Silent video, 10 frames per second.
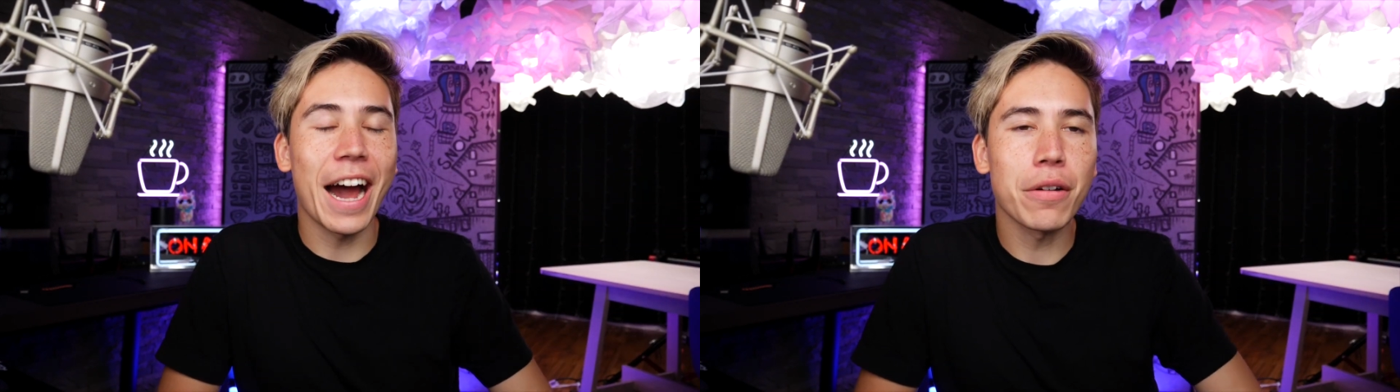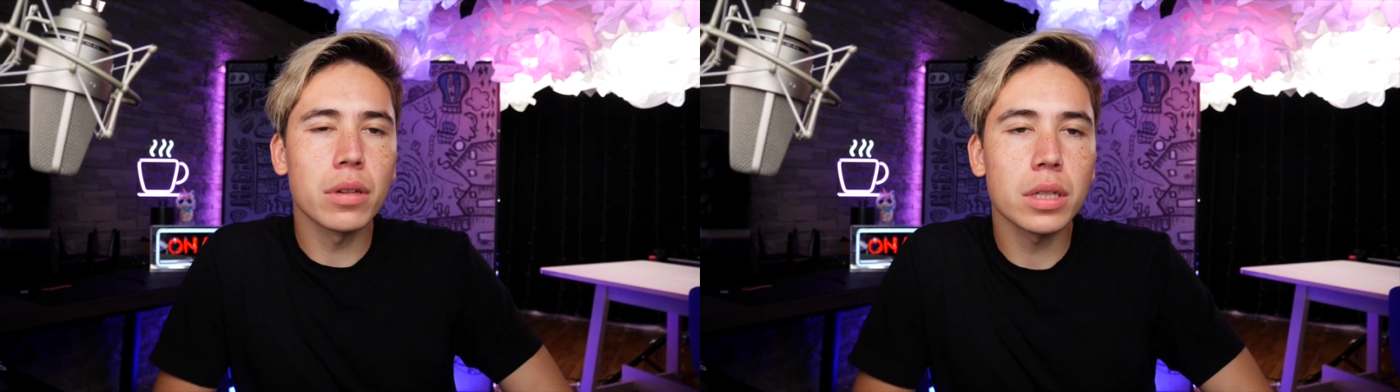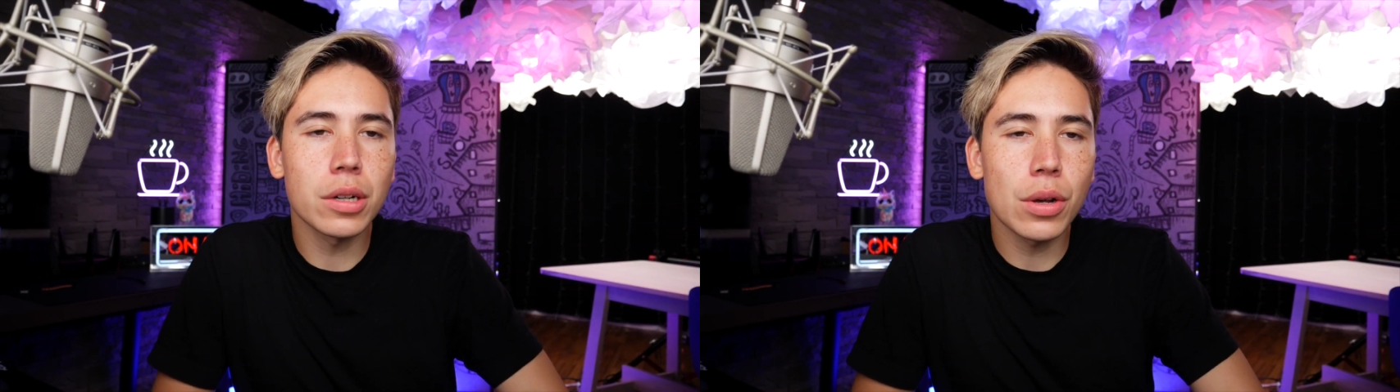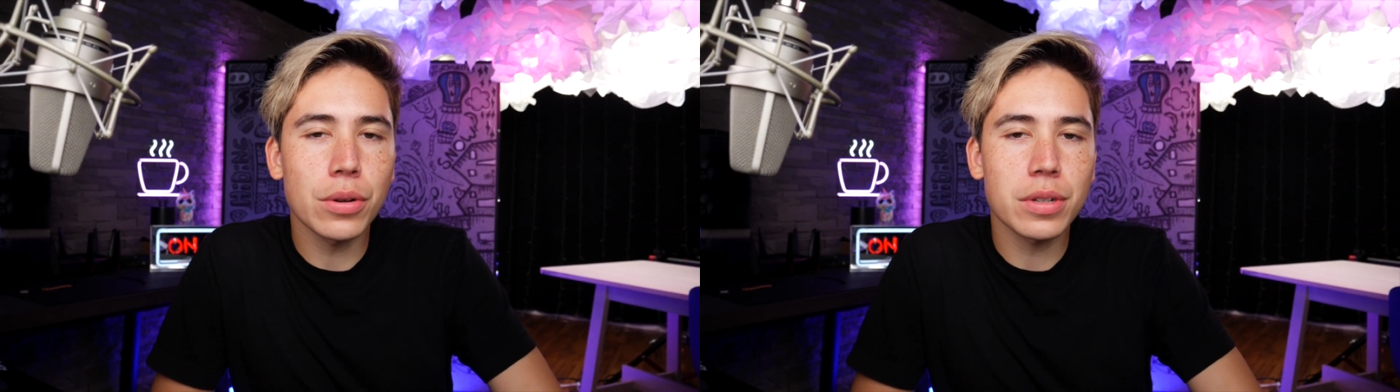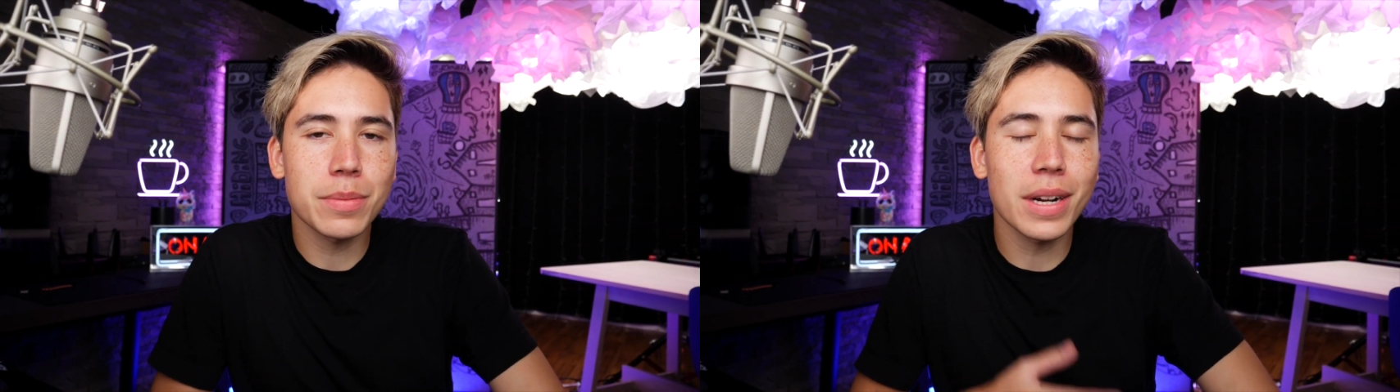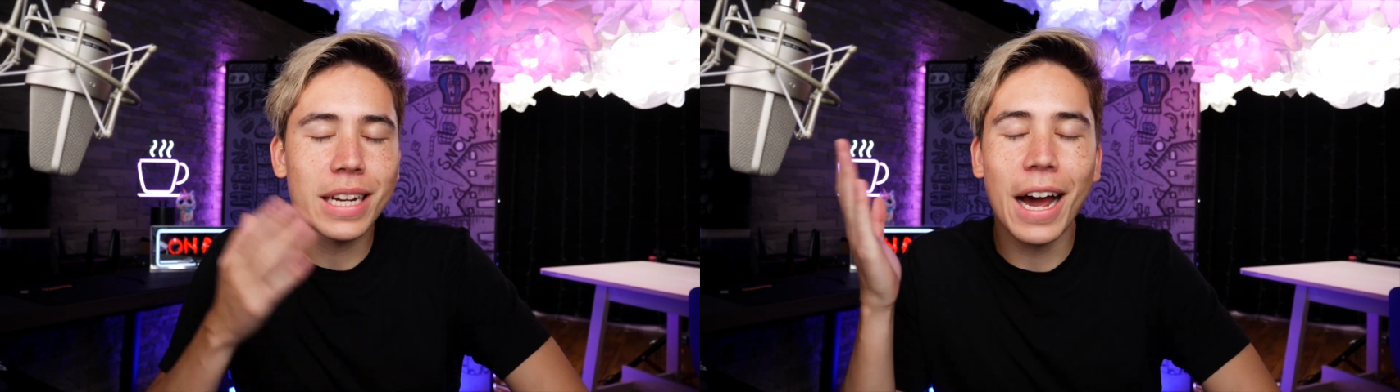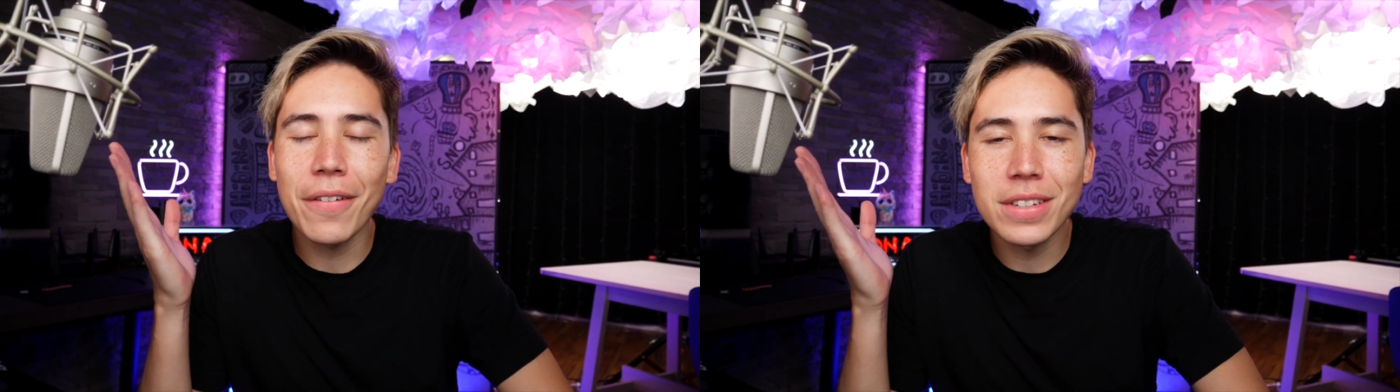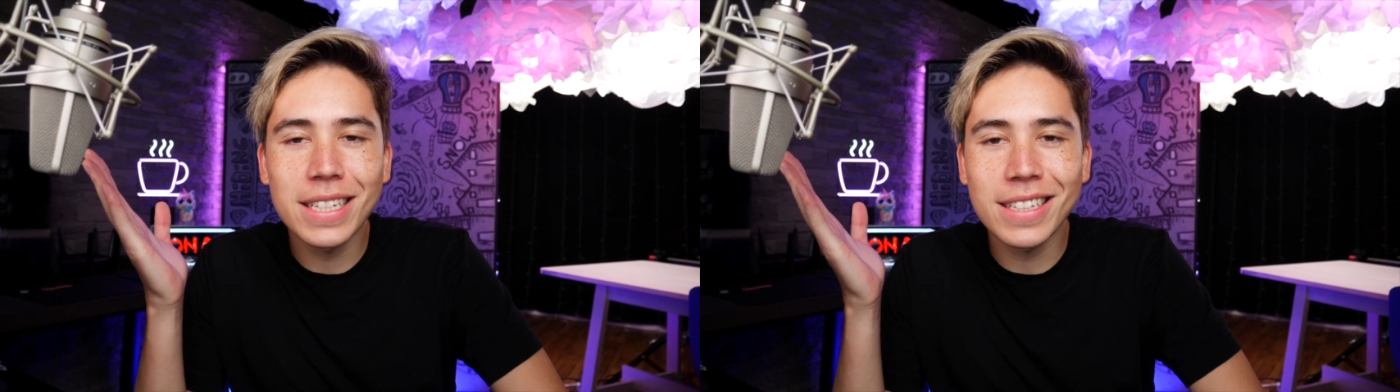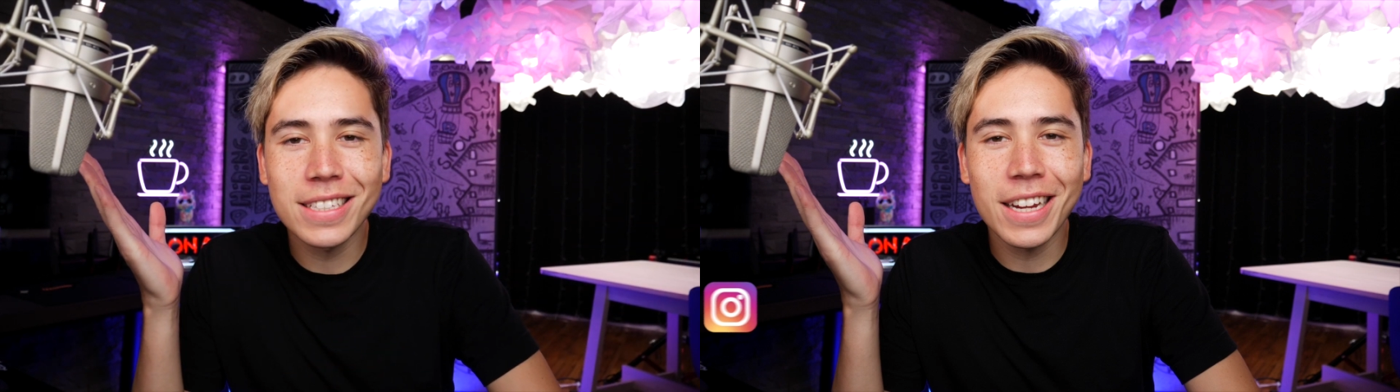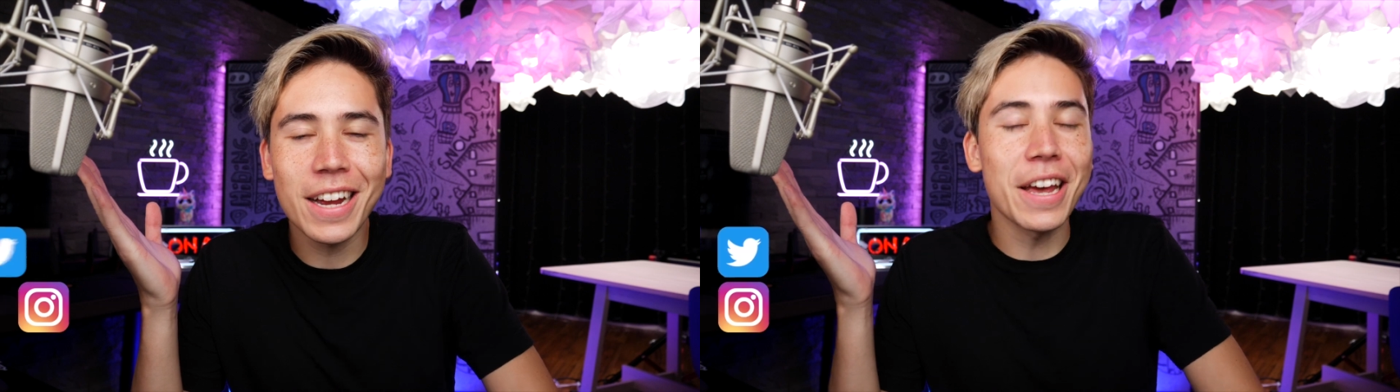I really don't know what to expect. I haven't seen this yet.